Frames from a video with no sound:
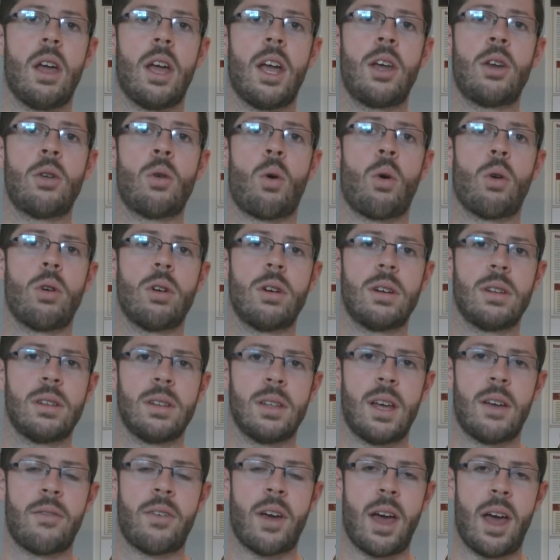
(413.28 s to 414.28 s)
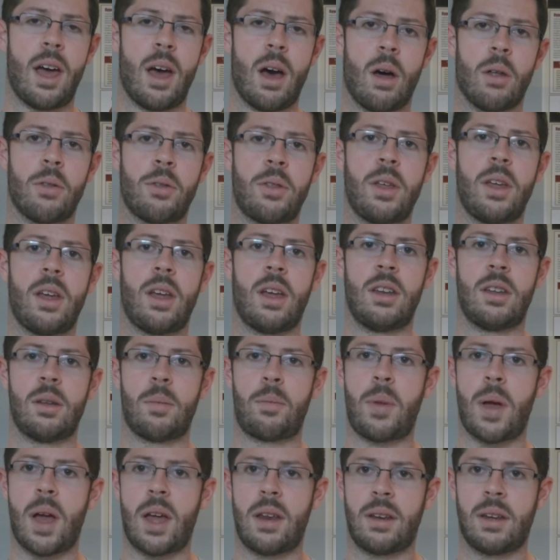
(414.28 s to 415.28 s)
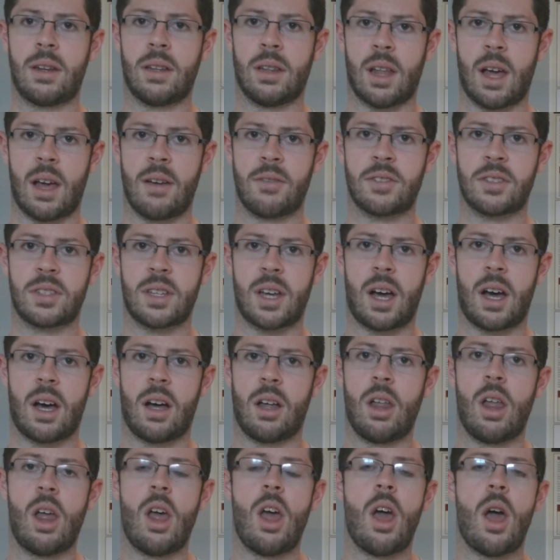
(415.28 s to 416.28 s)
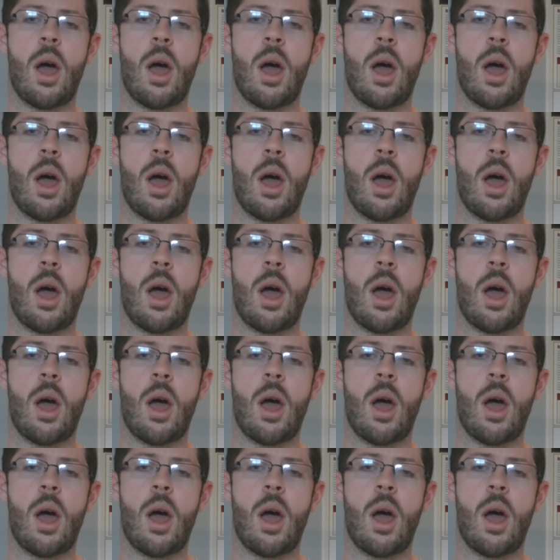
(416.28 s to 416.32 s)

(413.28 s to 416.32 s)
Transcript: In order to live a healthy, independent lifestyle,